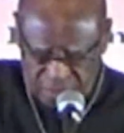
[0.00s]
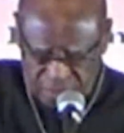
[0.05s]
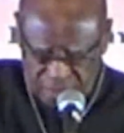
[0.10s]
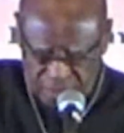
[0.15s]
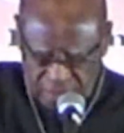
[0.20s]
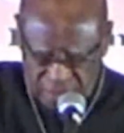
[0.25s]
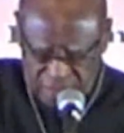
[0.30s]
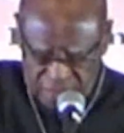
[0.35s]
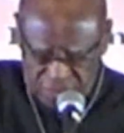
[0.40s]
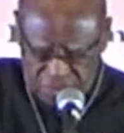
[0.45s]

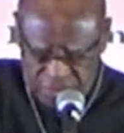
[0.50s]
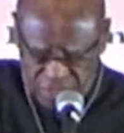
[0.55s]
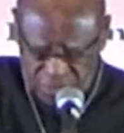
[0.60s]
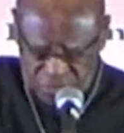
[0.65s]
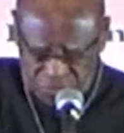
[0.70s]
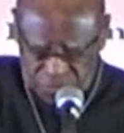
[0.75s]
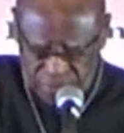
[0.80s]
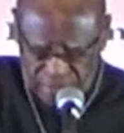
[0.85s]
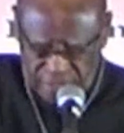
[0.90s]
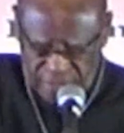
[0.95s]
he
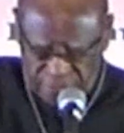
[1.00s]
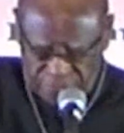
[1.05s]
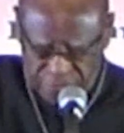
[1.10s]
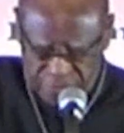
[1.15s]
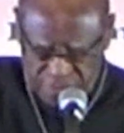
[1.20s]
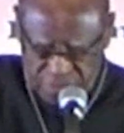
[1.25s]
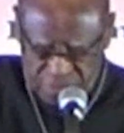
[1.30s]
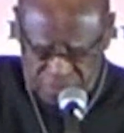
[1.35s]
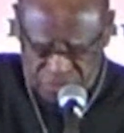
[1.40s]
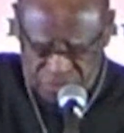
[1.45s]
sent to
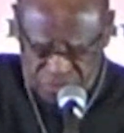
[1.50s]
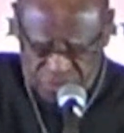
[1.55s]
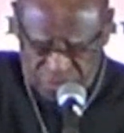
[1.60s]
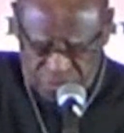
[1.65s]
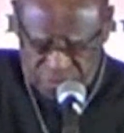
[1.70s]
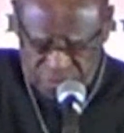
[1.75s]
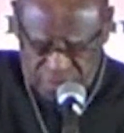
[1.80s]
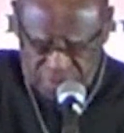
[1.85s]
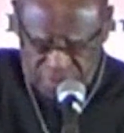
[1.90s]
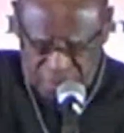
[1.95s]

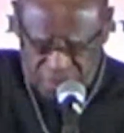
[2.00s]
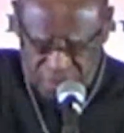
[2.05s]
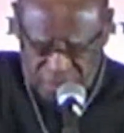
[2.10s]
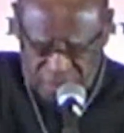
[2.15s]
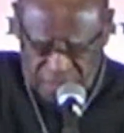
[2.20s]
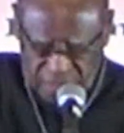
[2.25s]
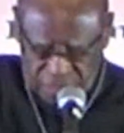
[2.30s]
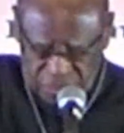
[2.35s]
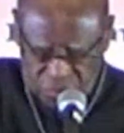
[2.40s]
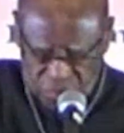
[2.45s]
Ephesus
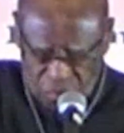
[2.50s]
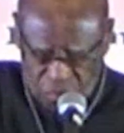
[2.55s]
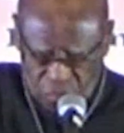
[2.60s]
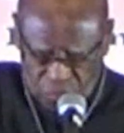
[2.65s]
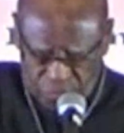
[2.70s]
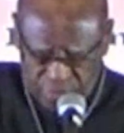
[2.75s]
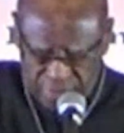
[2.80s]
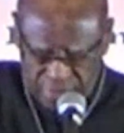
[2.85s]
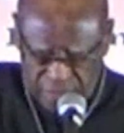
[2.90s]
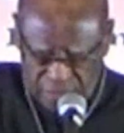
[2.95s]
and
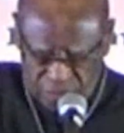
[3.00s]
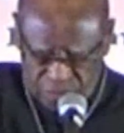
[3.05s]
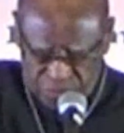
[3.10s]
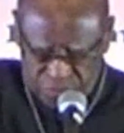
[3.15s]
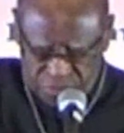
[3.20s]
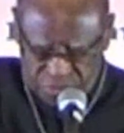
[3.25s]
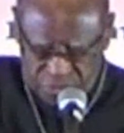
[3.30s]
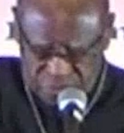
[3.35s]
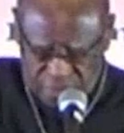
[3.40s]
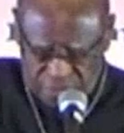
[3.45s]
called the
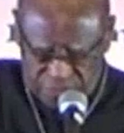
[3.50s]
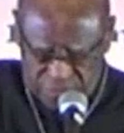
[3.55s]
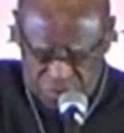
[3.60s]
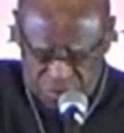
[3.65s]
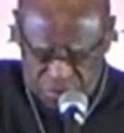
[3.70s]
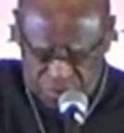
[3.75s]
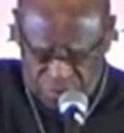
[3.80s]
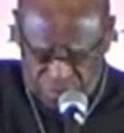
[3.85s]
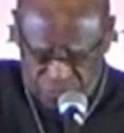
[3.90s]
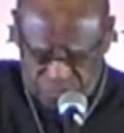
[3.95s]
elders of the
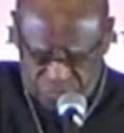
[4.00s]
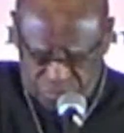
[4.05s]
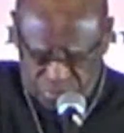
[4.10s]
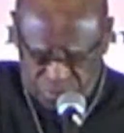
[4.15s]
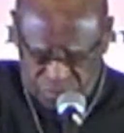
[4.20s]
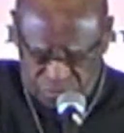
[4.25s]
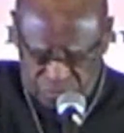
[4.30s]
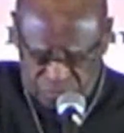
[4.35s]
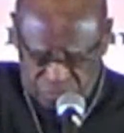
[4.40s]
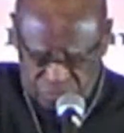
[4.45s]
church.
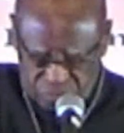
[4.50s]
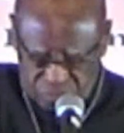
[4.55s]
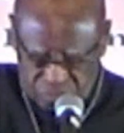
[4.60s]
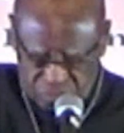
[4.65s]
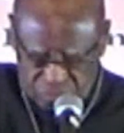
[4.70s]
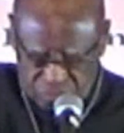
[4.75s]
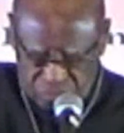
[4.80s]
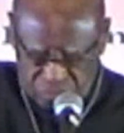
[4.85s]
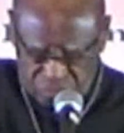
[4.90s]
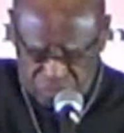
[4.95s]

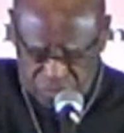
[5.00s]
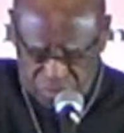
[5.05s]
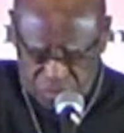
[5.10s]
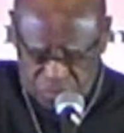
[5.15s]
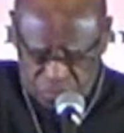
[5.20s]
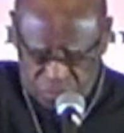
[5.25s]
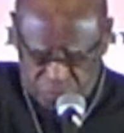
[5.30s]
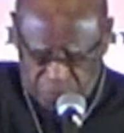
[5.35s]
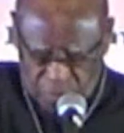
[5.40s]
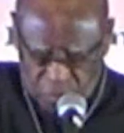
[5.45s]
This
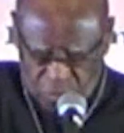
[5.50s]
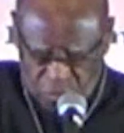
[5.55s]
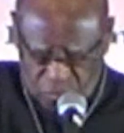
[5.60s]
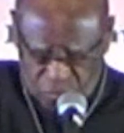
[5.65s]
is Paul.